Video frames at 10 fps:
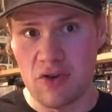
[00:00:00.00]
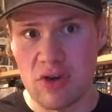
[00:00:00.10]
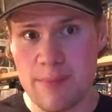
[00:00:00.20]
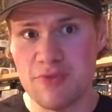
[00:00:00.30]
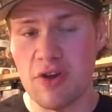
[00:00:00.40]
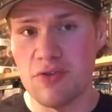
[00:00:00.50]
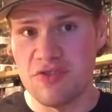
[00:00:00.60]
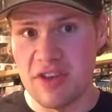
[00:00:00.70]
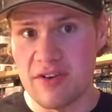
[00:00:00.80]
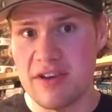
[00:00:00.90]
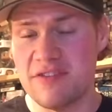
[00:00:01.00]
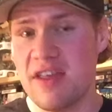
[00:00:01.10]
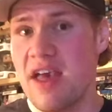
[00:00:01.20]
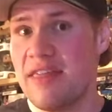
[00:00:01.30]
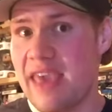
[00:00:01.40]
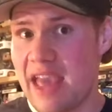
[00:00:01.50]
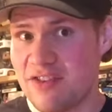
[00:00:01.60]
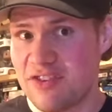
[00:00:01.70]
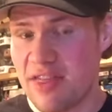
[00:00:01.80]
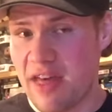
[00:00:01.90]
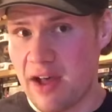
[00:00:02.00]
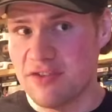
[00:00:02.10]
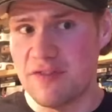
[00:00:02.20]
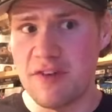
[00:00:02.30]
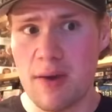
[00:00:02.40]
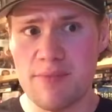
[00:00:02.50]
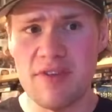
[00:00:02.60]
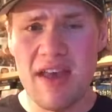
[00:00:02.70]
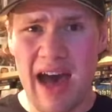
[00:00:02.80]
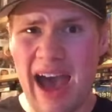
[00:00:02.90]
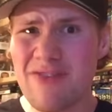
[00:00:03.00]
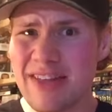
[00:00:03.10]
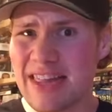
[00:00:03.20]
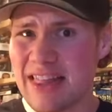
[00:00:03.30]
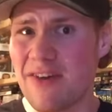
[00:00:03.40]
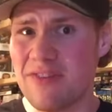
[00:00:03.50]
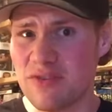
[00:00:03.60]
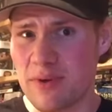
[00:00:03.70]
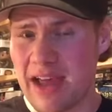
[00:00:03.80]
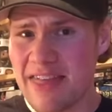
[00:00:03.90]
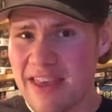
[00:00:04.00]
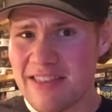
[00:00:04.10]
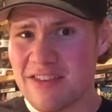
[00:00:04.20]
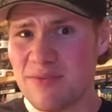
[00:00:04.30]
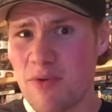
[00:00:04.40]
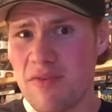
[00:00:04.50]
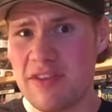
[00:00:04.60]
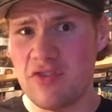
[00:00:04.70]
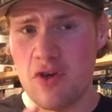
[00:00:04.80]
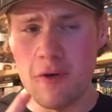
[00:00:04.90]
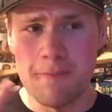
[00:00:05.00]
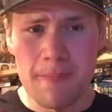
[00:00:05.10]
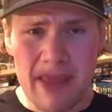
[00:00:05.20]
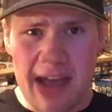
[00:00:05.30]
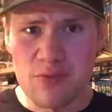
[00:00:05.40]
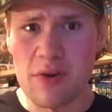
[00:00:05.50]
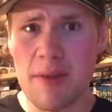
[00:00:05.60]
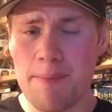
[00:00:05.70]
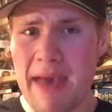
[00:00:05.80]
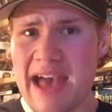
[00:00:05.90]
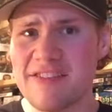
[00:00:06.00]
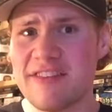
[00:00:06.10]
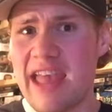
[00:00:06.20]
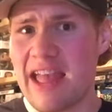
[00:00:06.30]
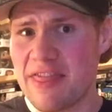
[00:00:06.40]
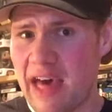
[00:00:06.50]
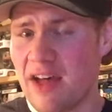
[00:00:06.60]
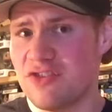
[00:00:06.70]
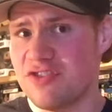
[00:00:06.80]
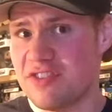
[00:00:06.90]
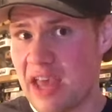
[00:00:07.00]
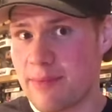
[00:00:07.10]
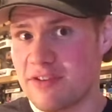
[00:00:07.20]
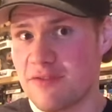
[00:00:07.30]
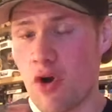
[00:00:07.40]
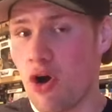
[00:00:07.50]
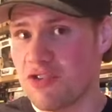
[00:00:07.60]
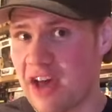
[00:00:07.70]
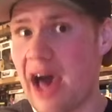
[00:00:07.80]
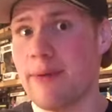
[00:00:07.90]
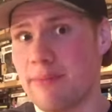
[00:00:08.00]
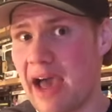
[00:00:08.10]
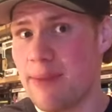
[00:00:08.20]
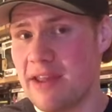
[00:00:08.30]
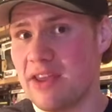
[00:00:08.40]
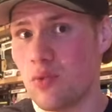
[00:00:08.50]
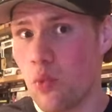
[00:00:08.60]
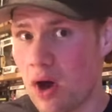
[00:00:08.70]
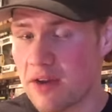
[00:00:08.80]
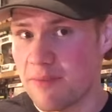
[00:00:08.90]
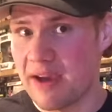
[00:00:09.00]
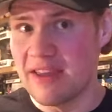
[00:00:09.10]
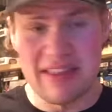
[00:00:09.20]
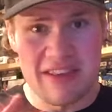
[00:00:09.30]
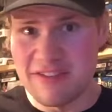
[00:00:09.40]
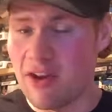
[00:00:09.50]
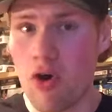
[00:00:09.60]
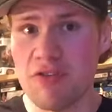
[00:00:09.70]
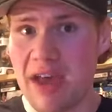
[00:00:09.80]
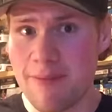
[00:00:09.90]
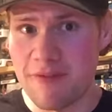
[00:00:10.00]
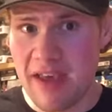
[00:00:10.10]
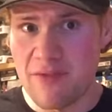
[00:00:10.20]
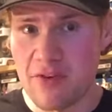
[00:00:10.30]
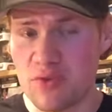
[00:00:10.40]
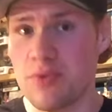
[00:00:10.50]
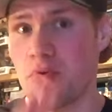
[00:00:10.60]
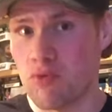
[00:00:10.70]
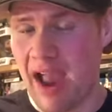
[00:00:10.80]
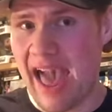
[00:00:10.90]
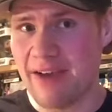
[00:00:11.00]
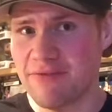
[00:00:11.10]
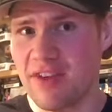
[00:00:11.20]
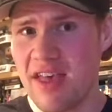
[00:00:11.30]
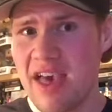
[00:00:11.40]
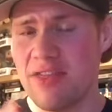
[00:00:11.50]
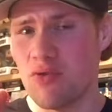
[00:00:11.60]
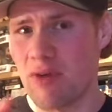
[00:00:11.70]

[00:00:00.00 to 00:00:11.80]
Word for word: Creepshow series, the anthology films. I really love this one. I think this movie too has one of the best anthology segments of all time, in my opinion. One of my, at least all-time favorites, with the raft. The